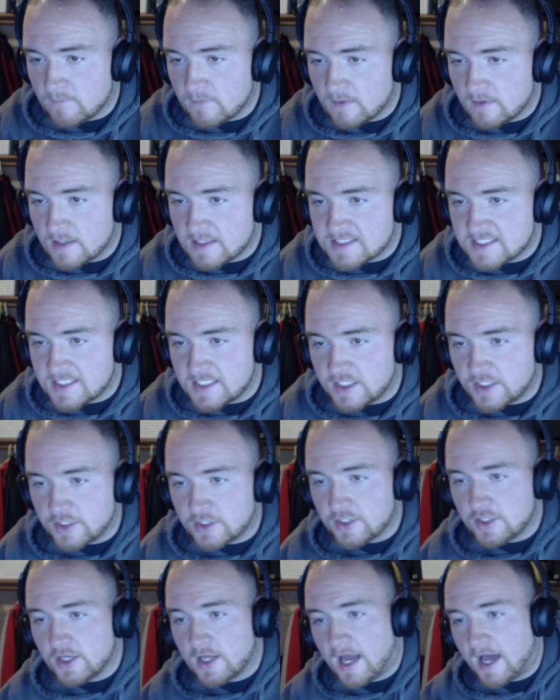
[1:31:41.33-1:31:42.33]
Let's see.
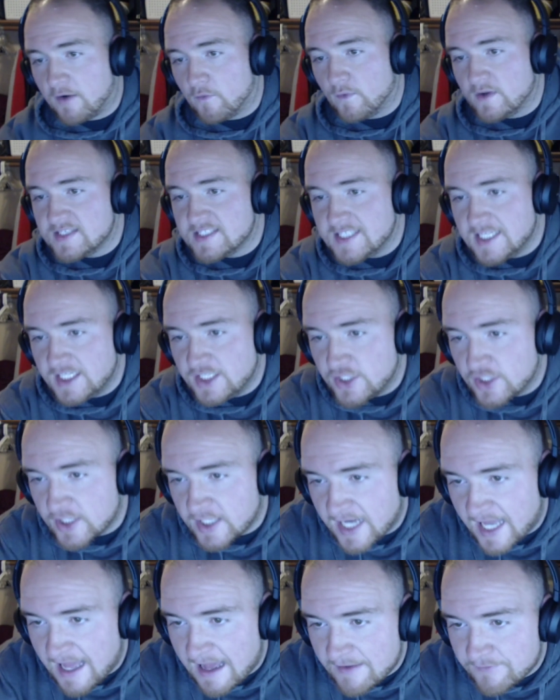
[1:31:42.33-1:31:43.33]
On Wednesday, you're going
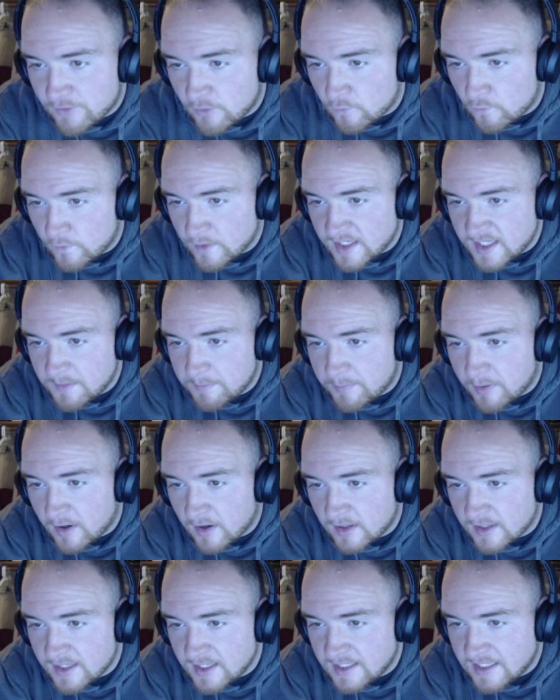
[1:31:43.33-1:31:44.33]
to have rig
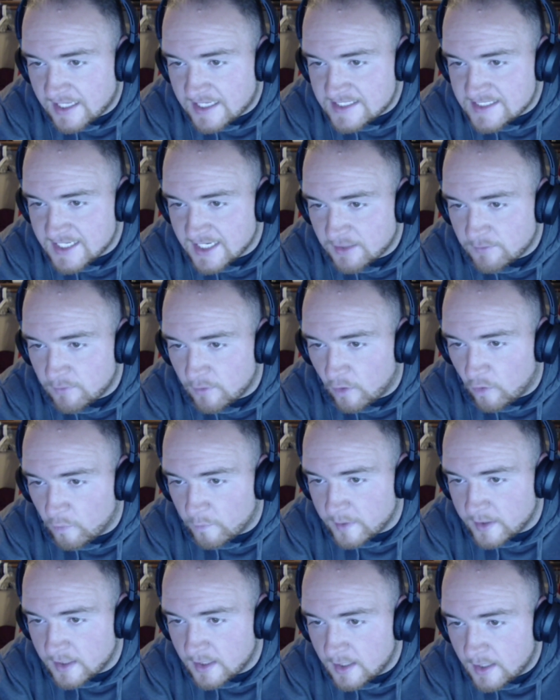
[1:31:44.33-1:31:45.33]
parking and tech will
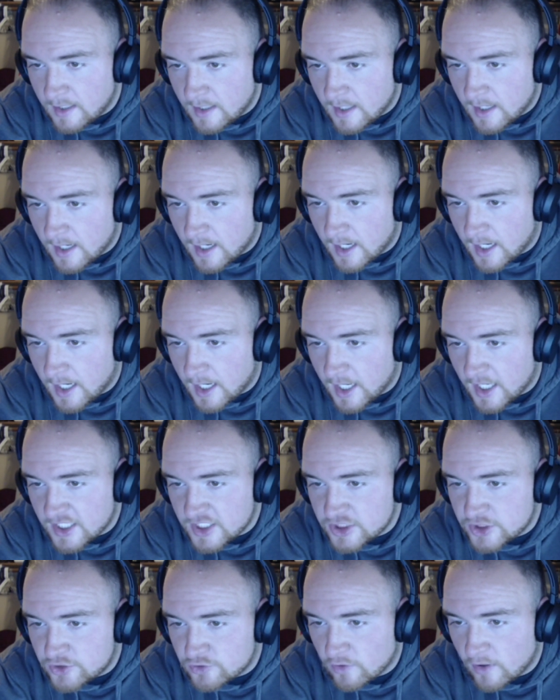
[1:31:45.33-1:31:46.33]
open.
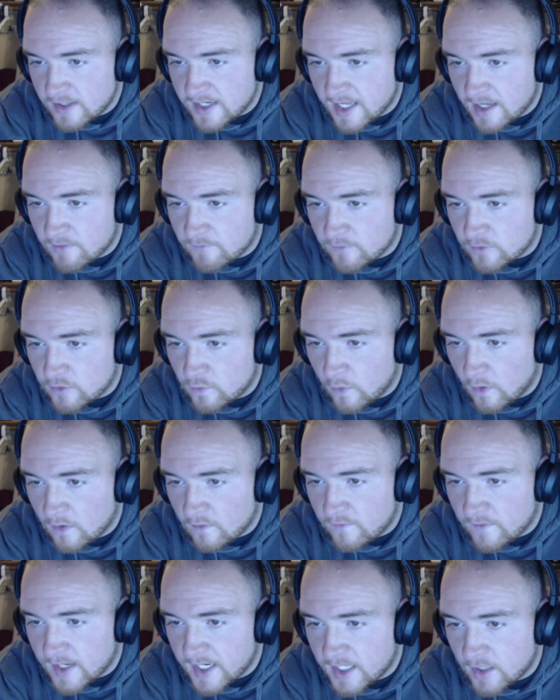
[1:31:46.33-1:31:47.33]
Drawdown for
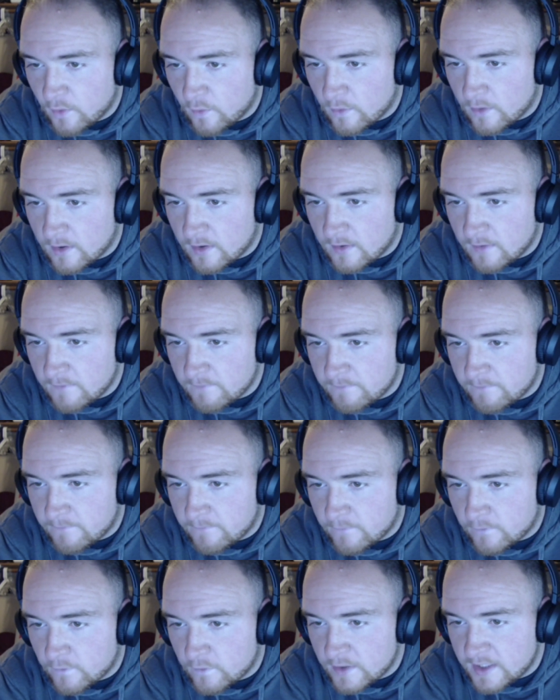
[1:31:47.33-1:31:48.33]
qualifying order,
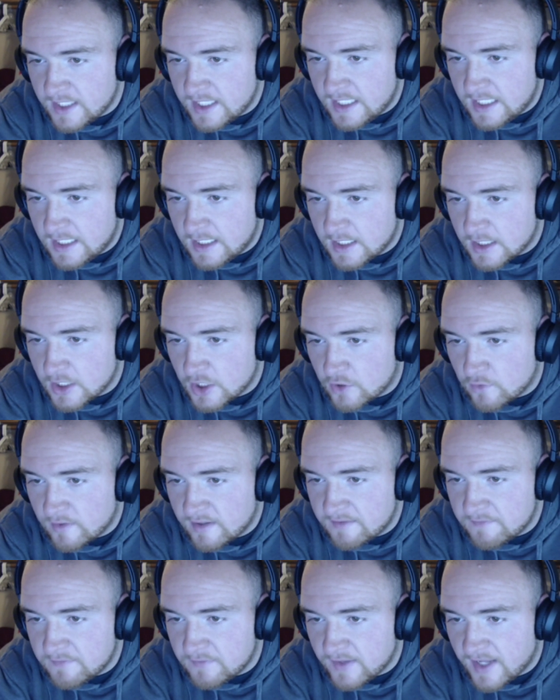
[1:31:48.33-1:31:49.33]
free
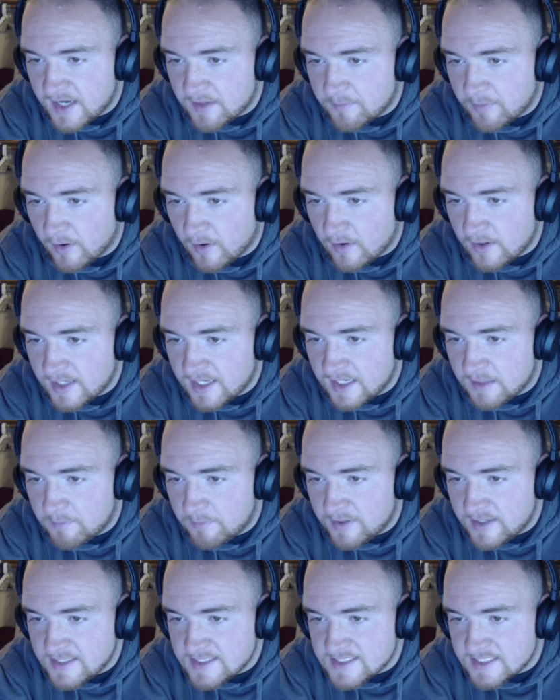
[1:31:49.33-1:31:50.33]
green flag party and
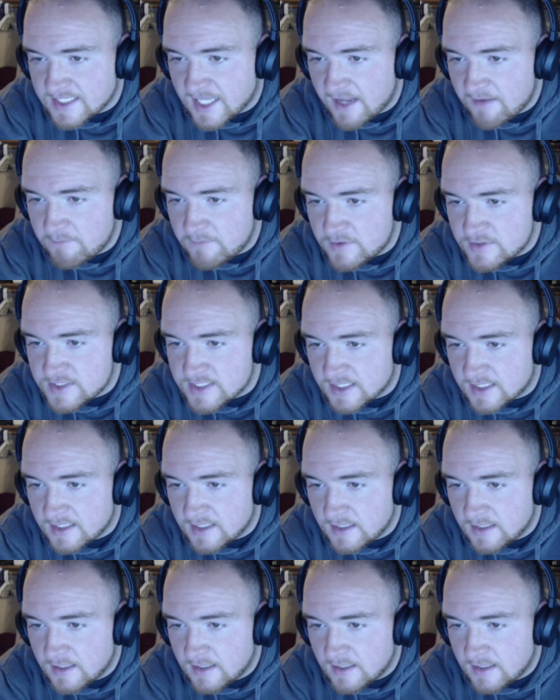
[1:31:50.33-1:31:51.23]
pits, live music,